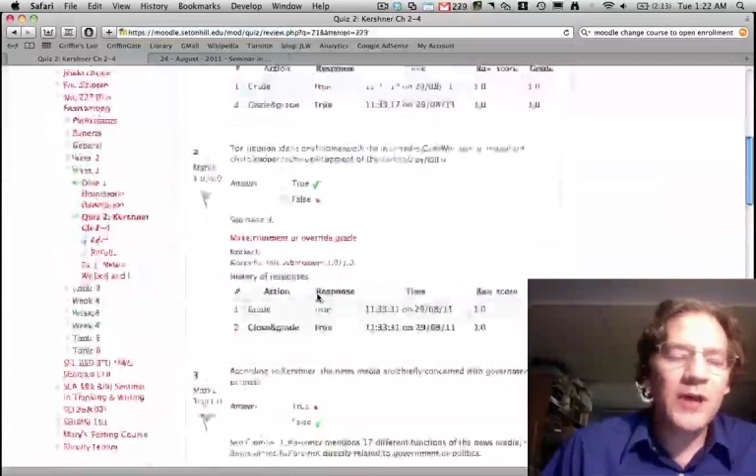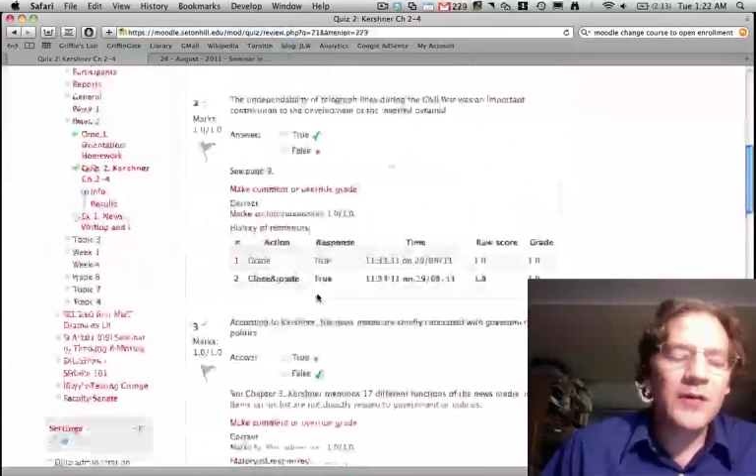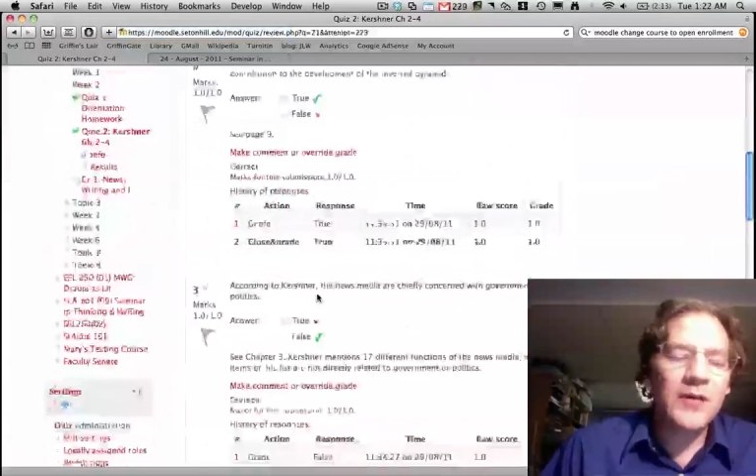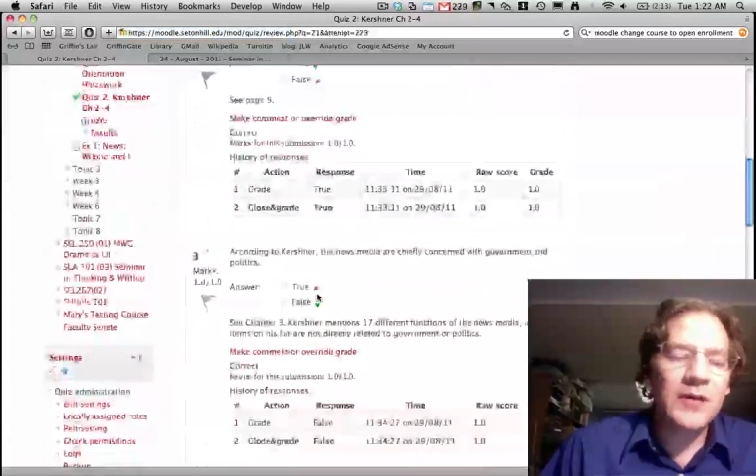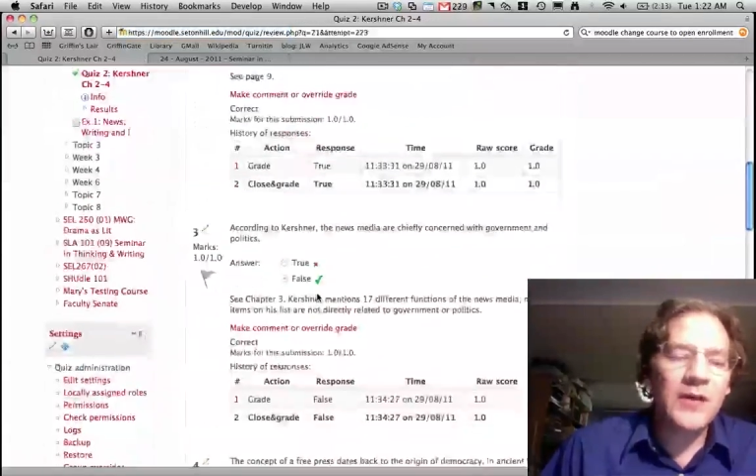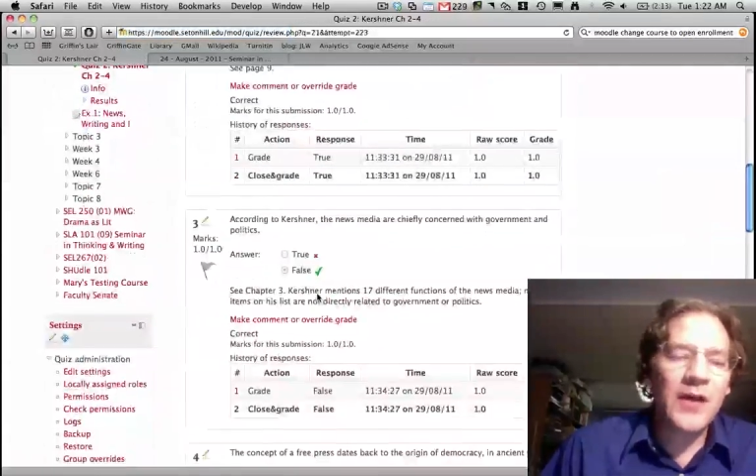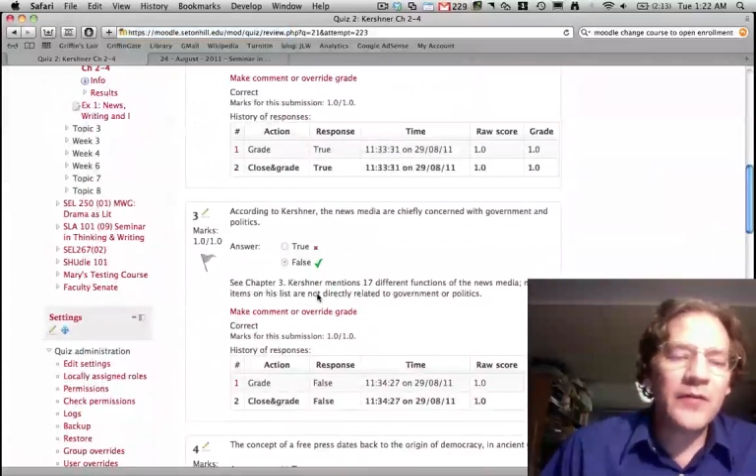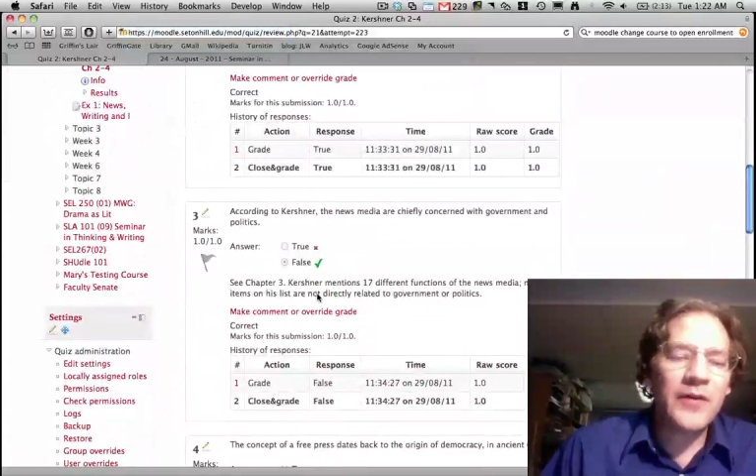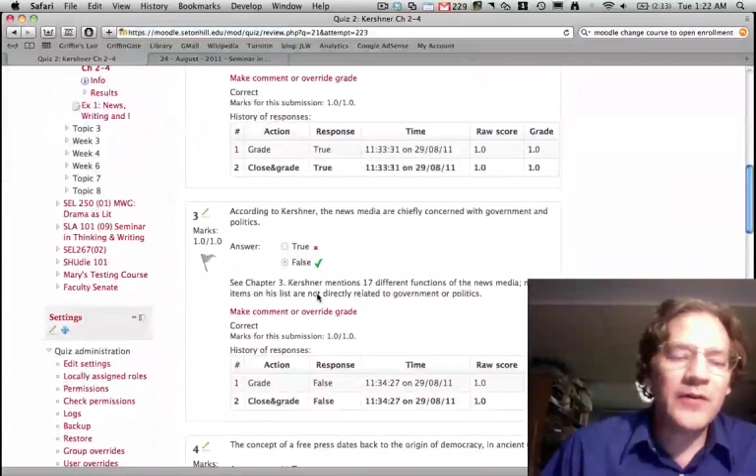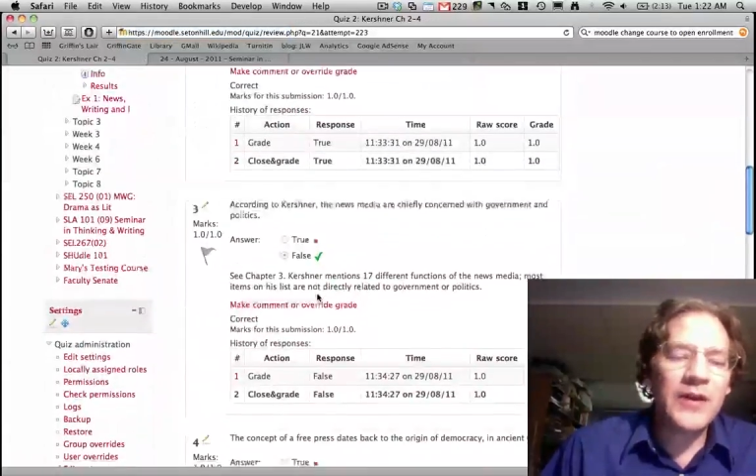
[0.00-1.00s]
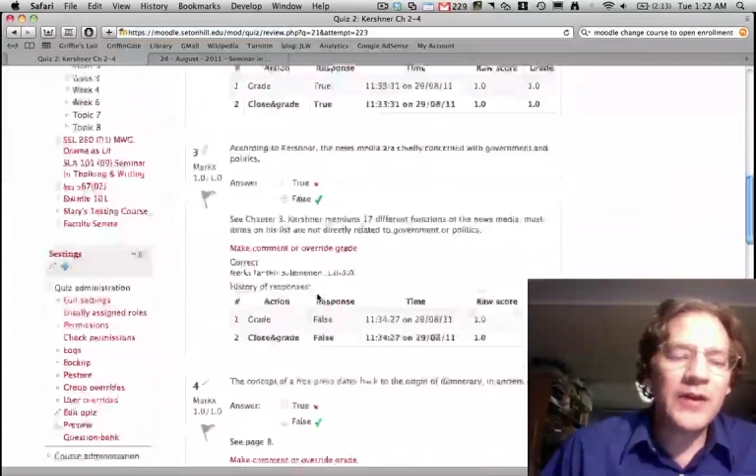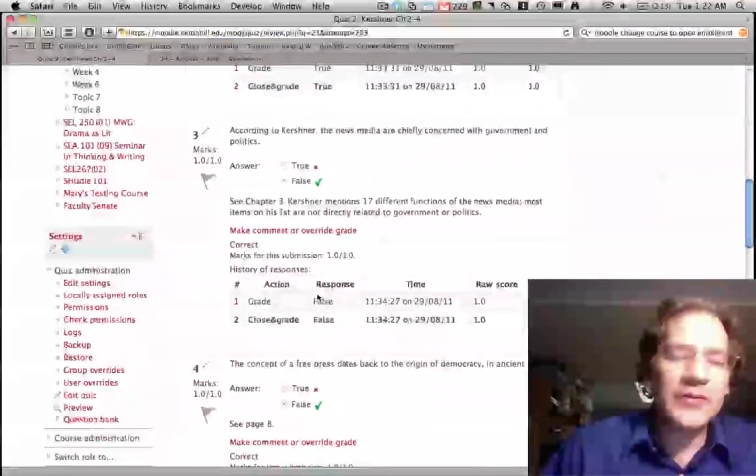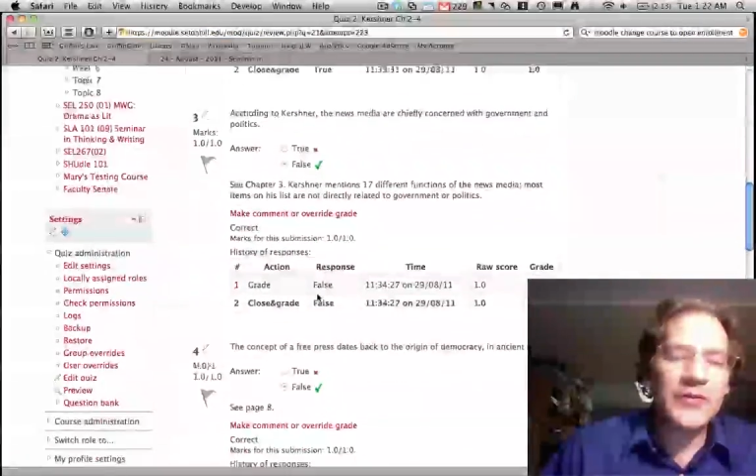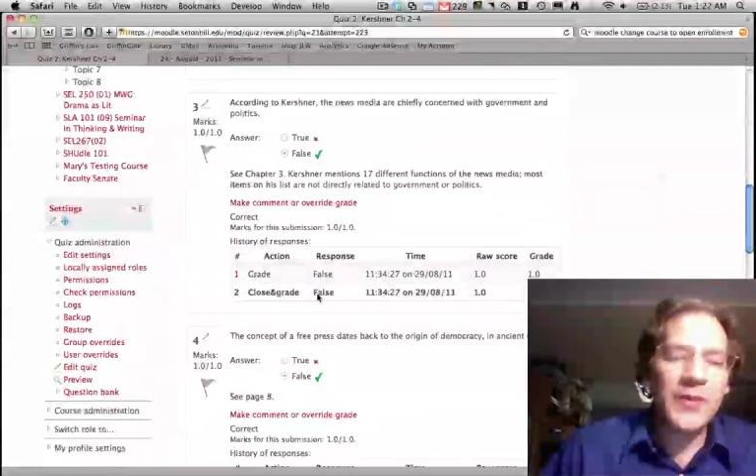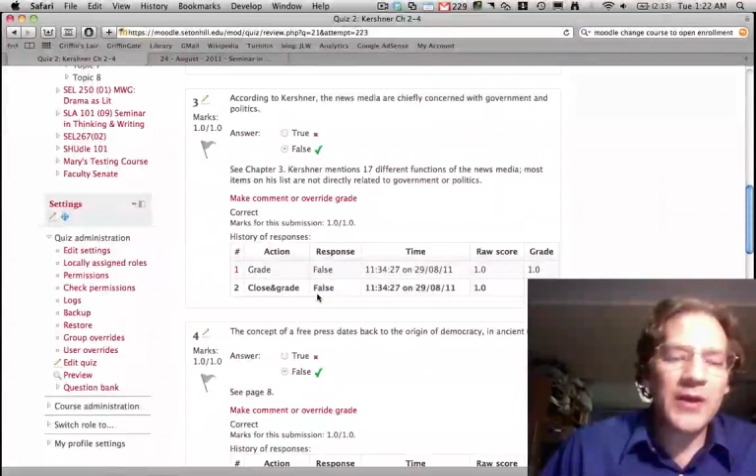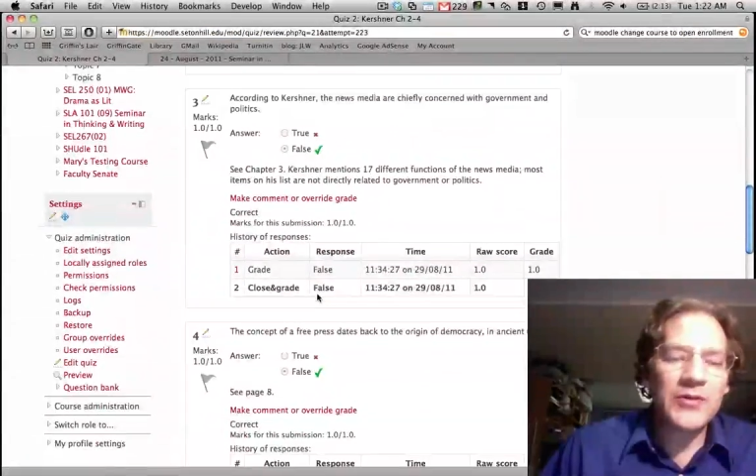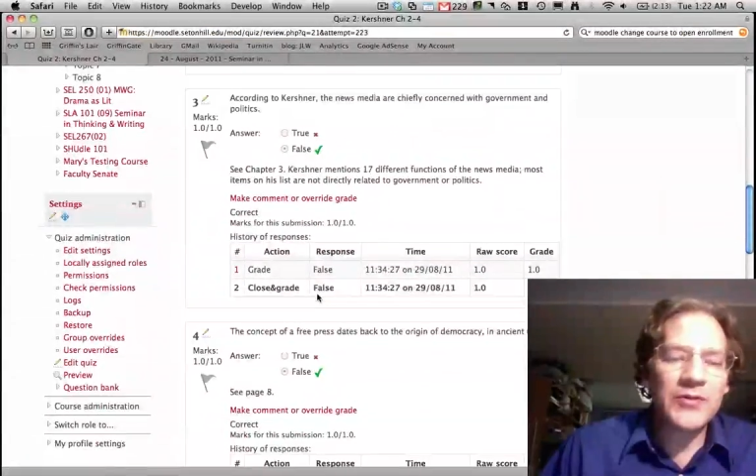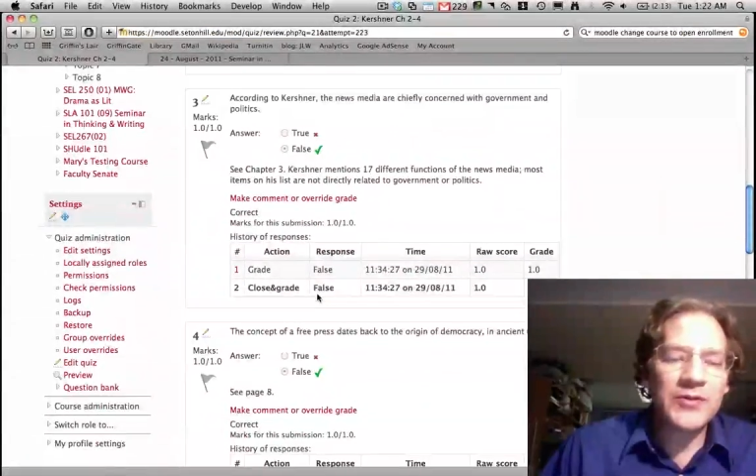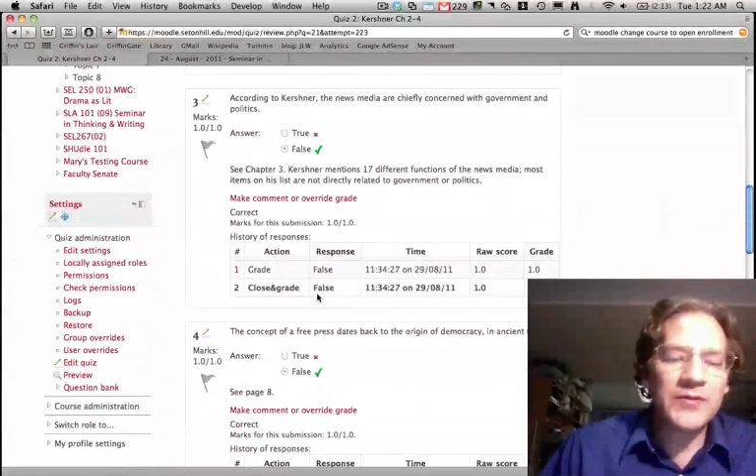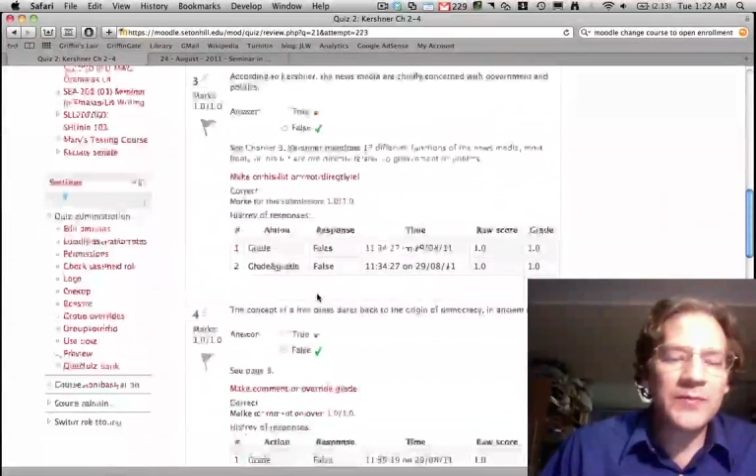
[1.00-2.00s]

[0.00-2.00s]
And I found the English majors